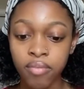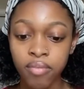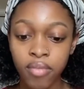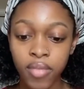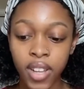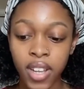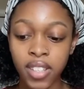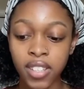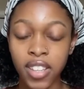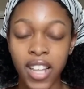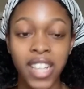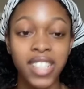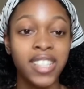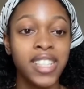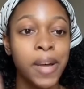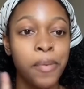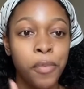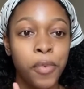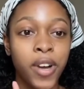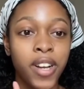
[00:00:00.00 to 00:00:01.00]
So that's
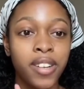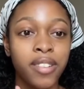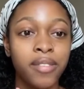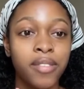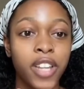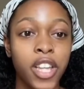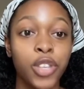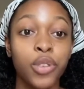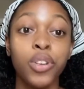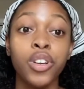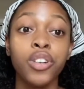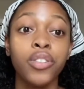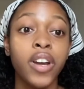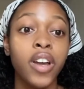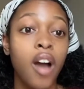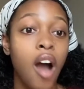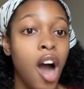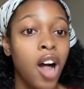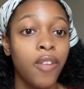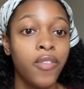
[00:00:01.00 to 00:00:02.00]
step one. You can create
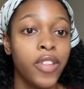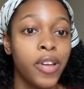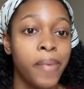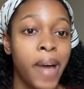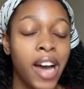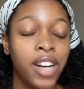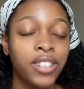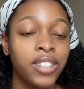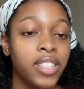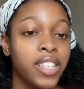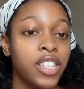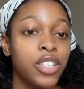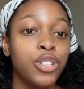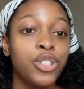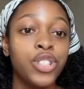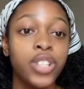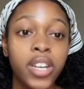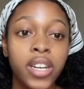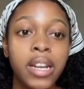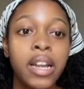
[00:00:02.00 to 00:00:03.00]
all of them actually. You
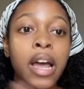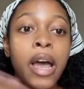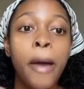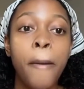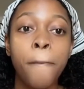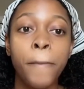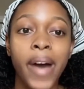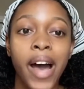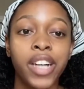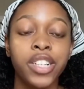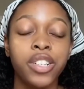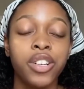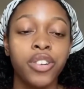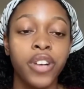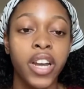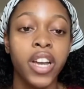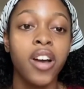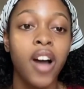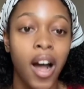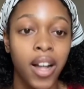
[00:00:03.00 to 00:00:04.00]
should batch
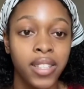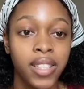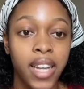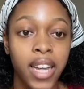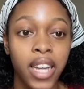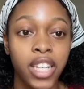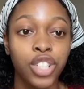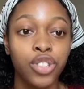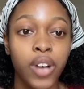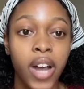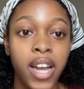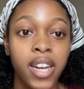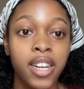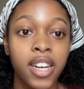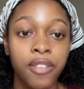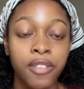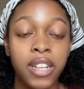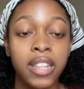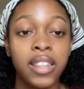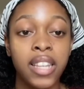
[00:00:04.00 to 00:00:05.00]
create content and try
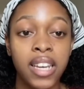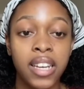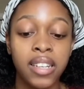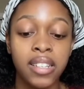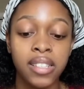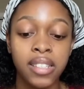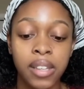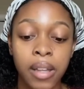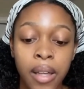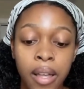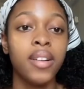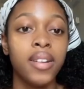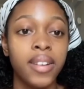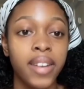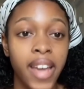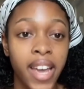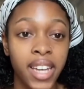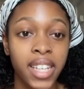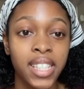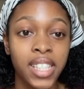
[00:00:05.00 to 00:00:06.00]
different things.
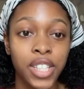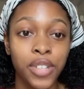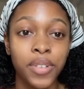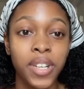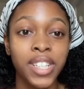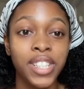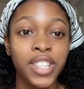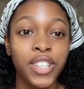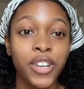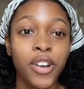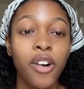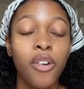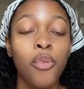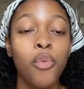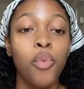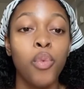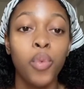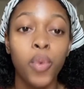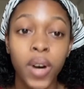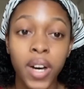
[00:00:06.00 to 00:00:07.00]
Next, you need to
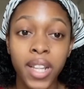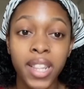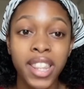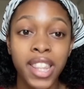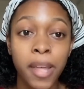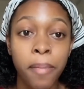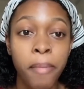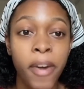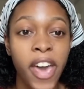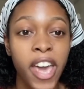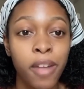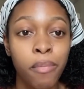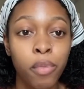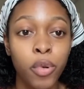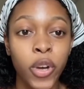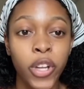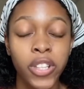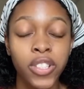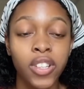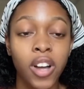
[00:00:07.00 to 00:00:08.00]
know what the pain
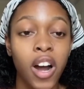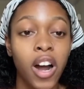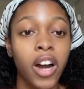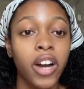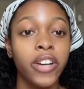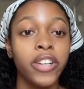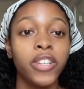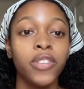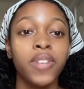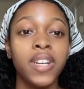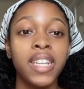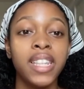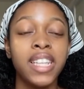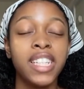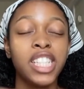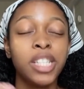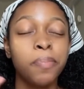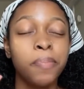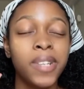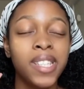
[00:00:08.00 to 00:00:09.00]
points are. You need the
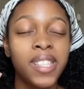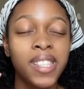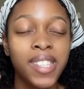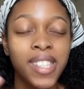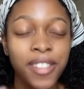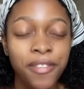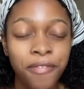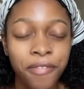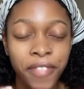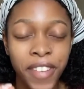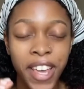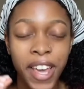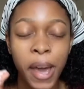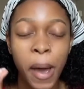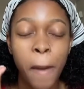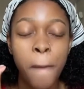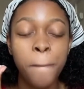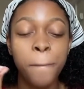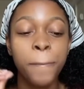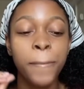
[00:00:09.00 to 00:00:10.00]
specific
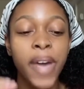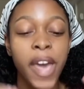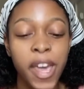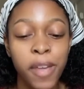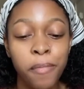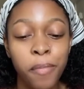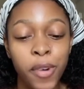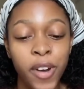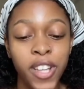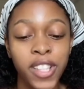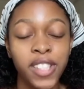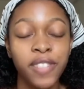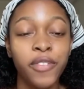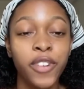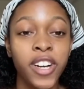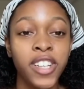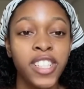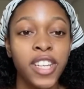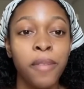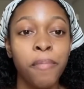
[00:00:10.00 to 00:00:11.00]
pain points.
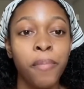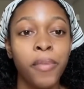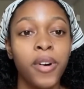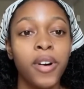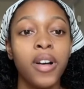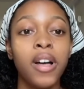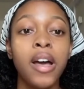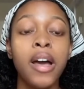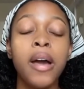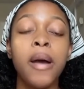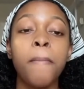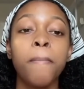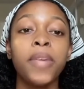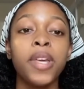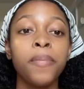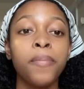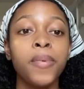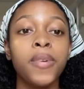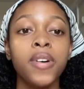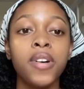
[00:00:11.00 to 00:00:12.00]
For example,
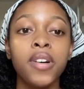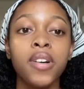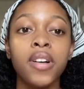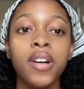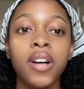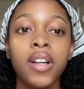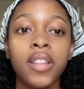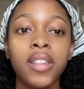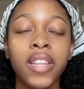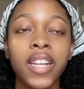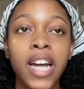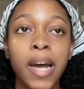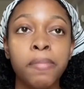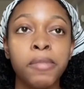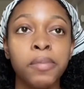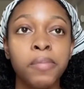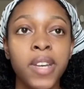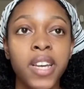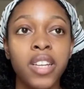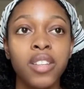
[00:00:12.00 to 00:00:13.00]
people that I'm
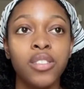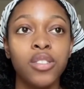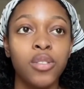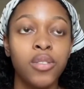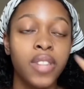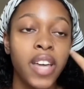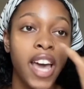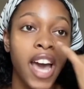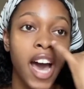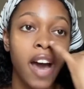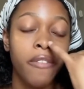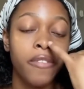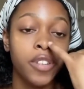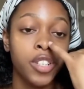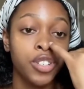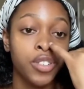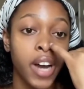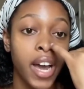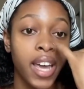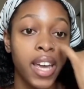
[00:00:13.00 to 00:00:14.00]
speaking to, they have
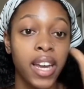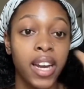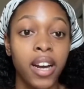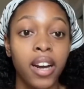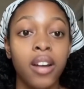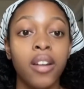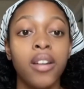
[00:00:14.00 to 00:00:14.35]
dry hair.